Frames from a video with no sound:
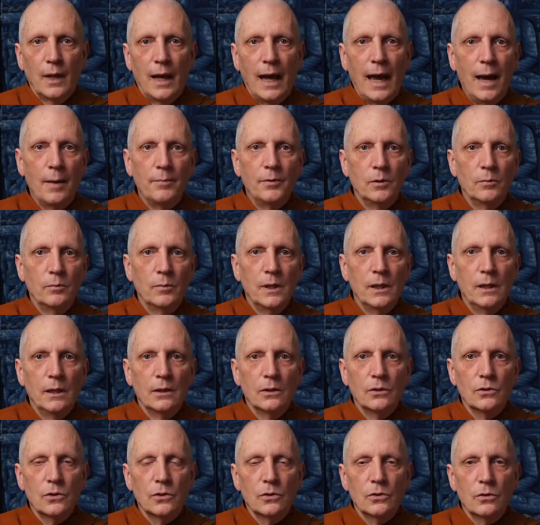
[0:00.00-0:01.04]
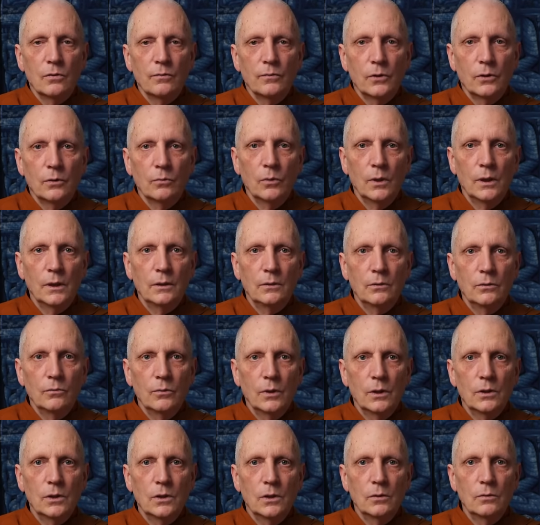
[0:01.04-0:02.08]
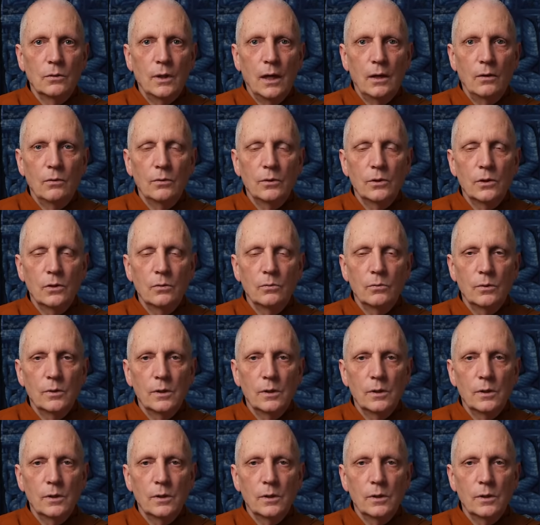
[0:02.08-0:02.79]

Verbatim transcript: abbot meetings and so forth. What, what should, how should we